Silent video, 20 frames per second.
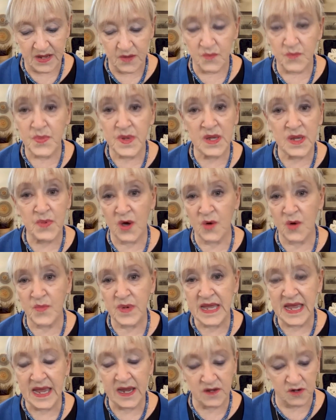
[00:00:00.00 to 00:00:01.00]
Bebo
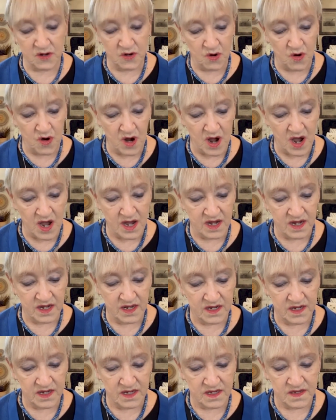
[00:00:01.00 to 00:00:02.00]
began to cry.
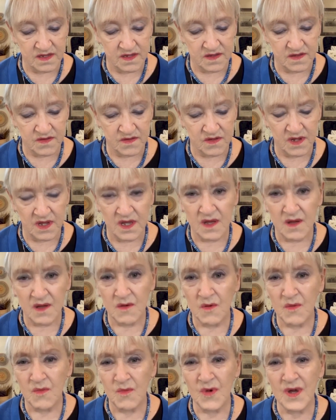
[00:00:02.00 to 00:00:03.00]

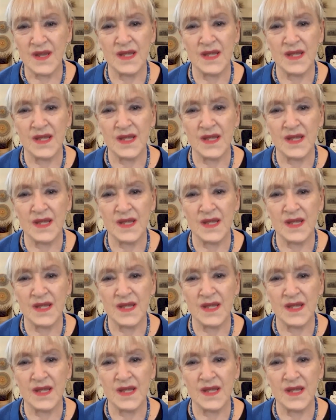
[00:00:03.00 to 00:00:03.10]
"What